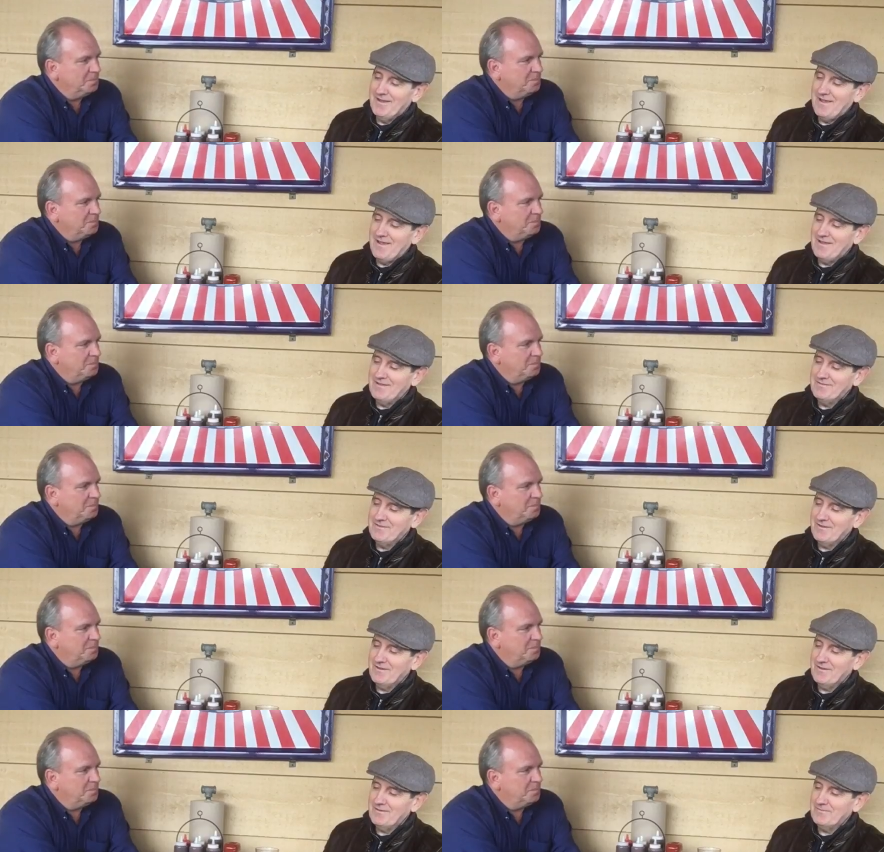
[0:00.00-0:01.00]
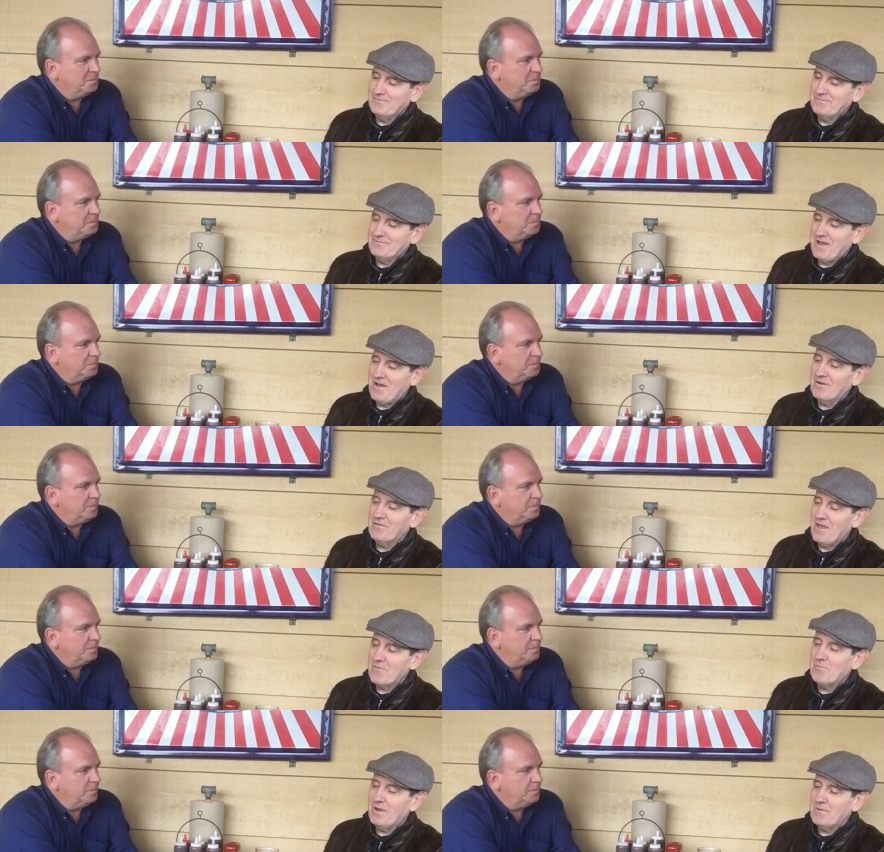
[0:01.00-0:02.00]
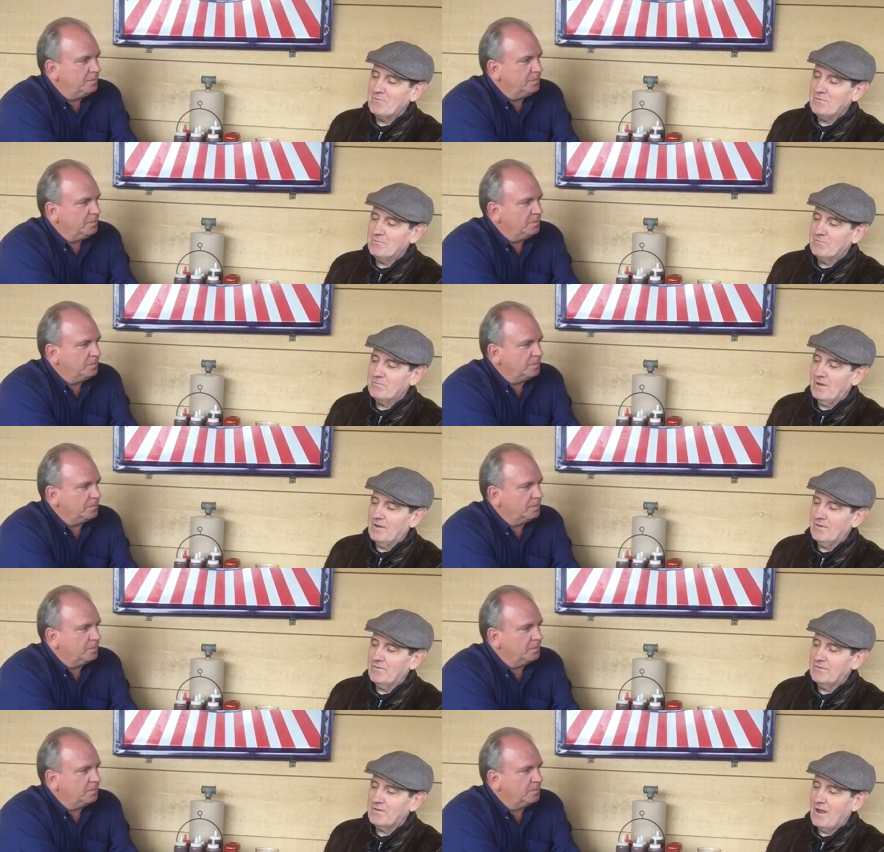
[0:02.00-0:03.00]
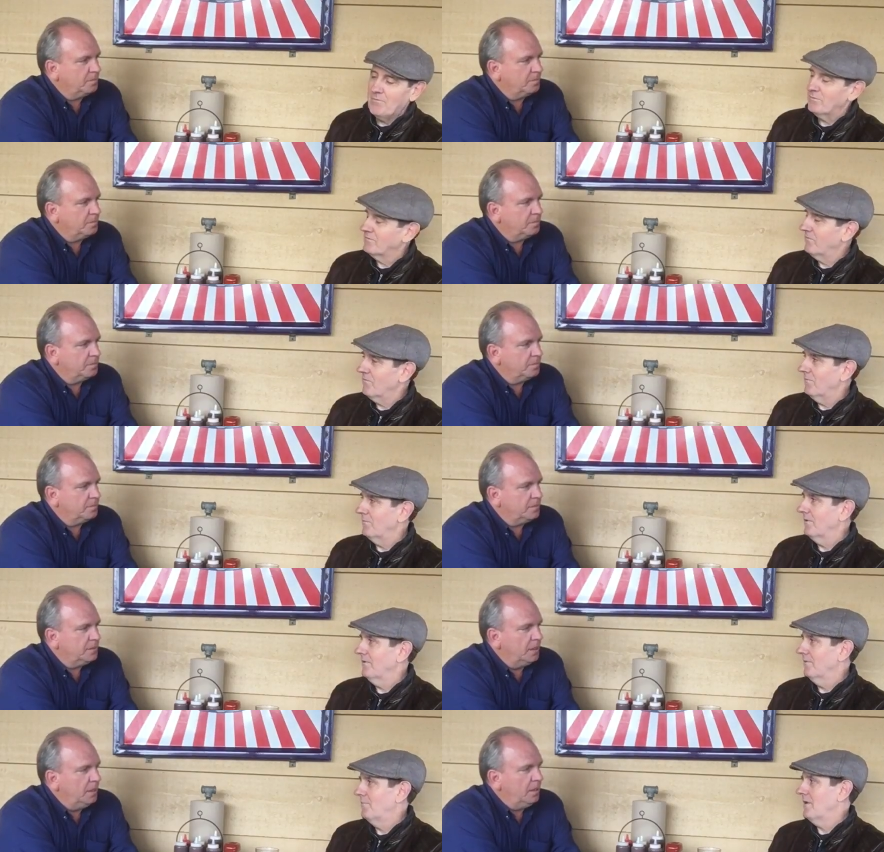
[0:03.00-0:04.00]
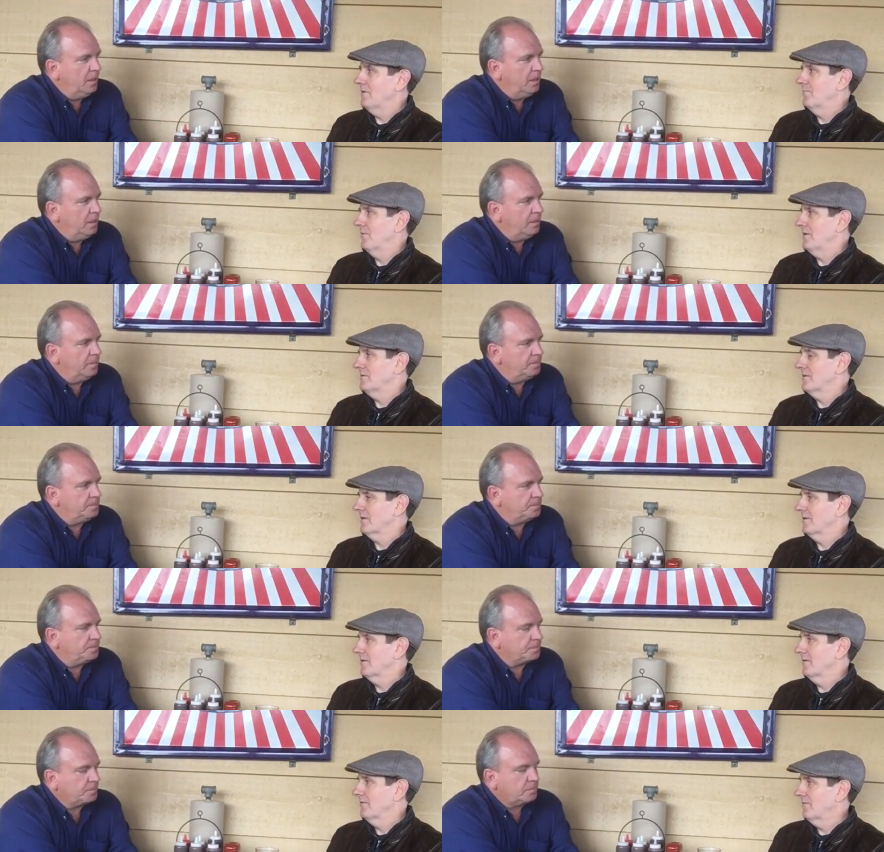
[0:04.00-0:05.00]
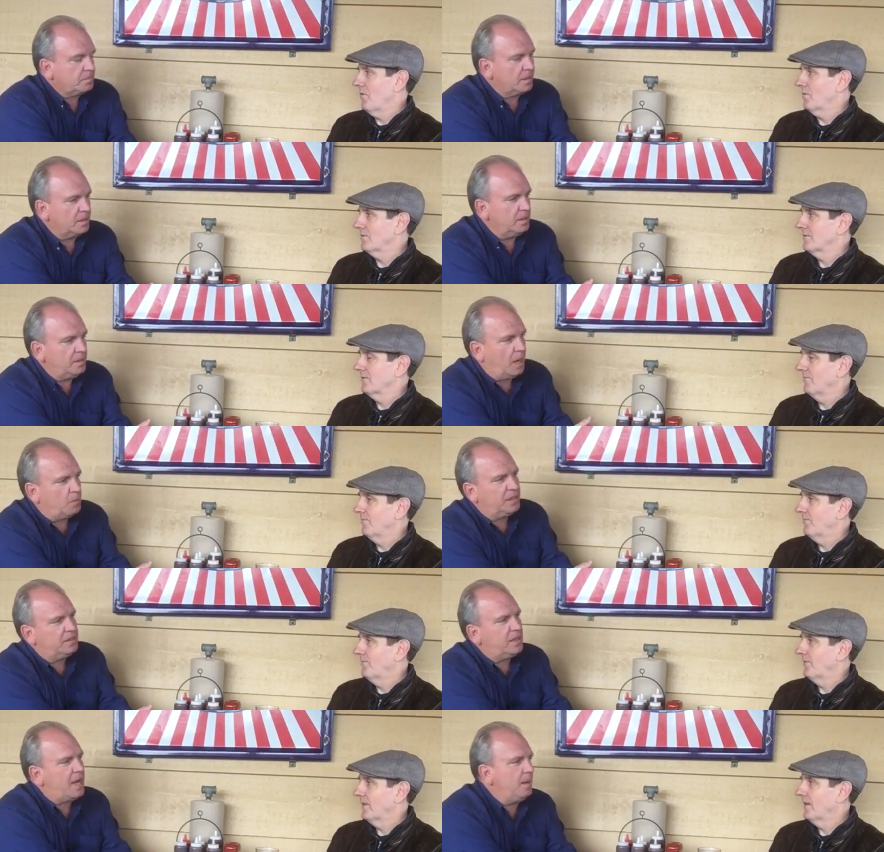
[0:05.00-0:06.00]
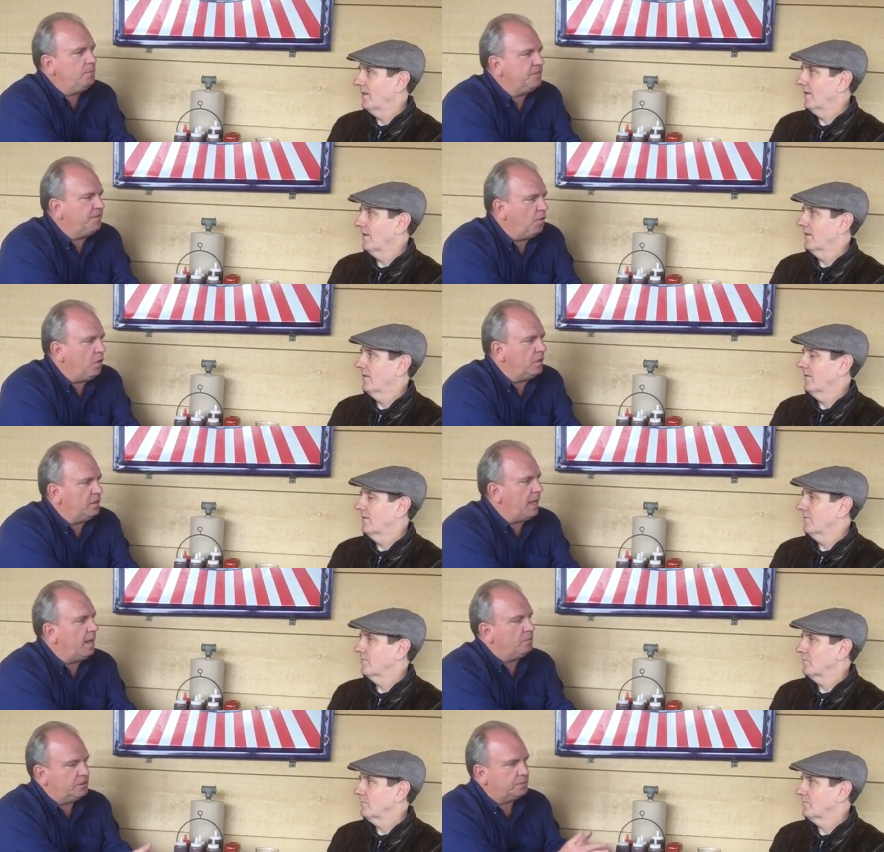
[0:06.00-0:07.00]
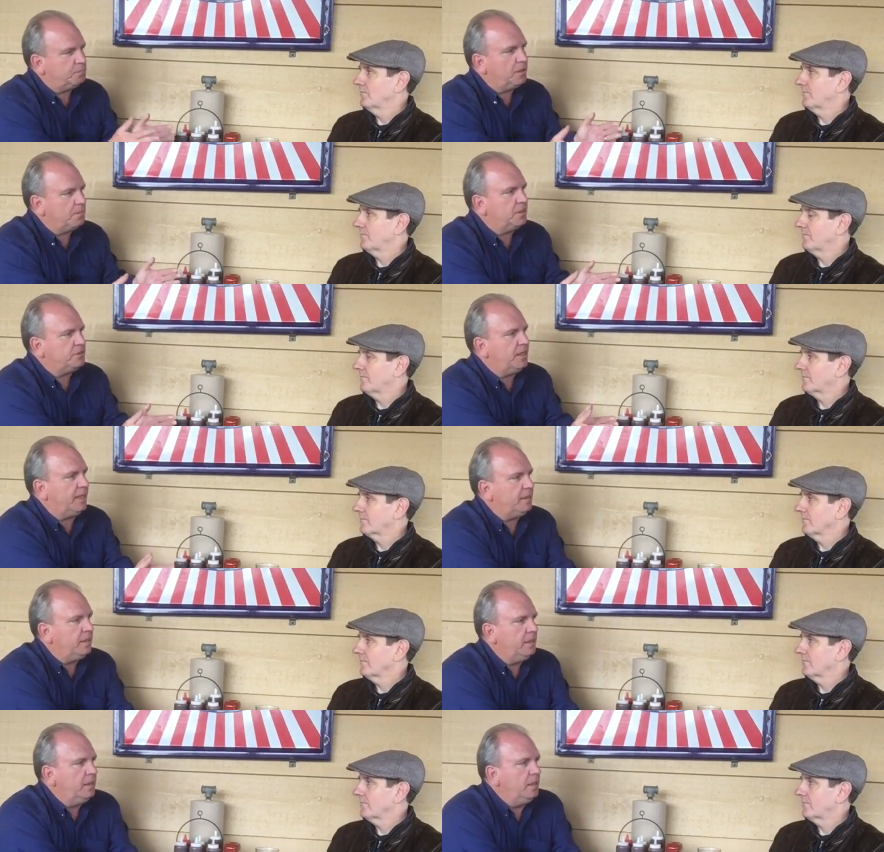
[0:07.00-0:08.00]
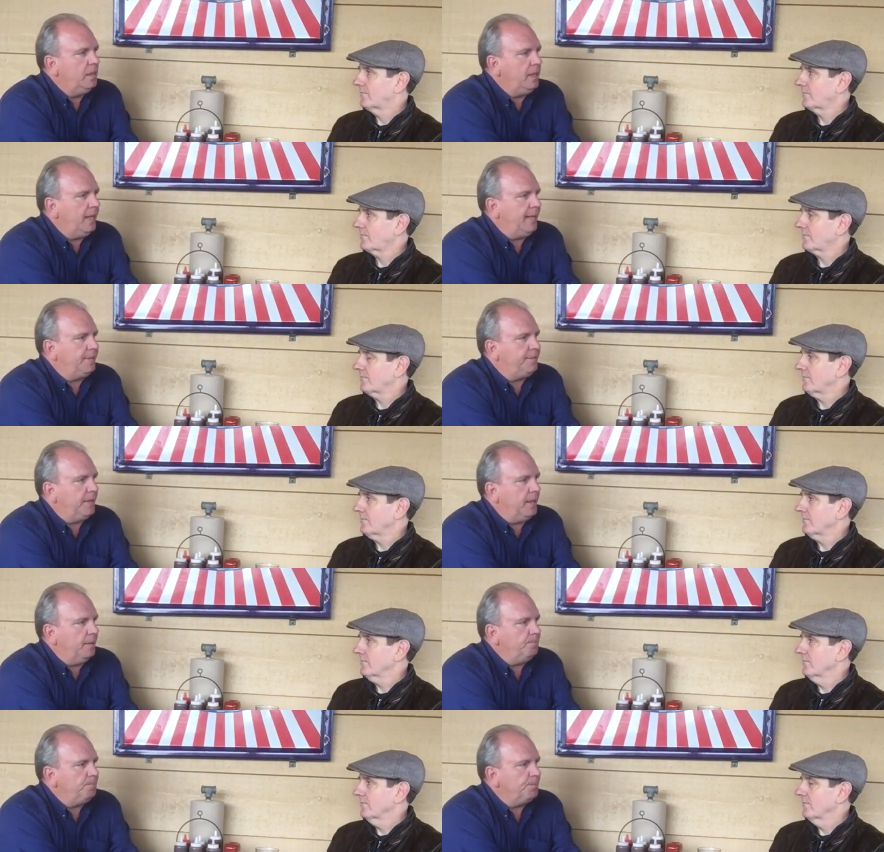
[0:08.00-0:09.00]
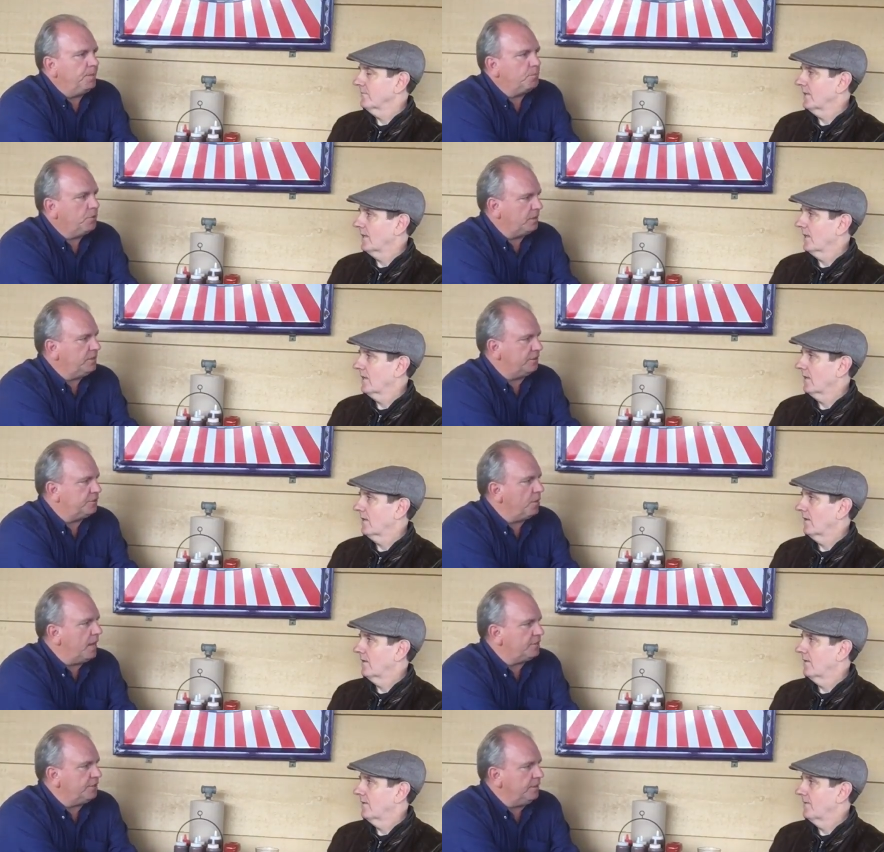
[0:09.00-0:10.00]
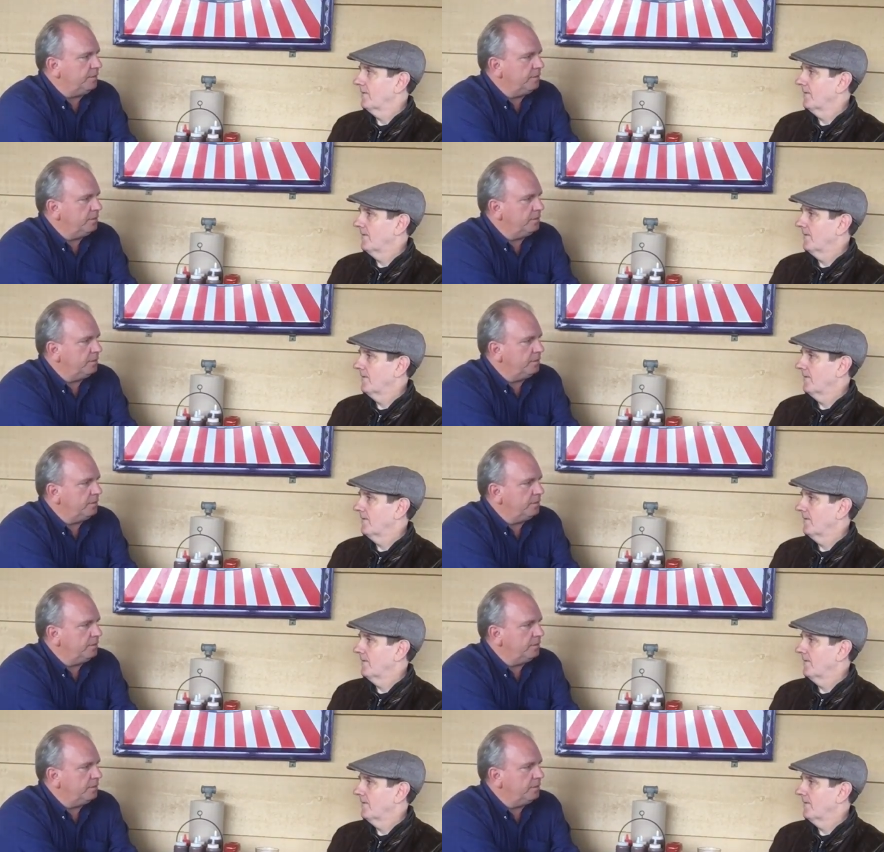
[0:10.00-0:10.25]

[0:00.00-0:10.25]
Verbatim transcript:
Speaker 1: and uh, out of that band, be, uh, the time was formed, the base basics folks.
Speaker 2: Now, when the time was formed, that was pretty much at at uh, Prince's direction.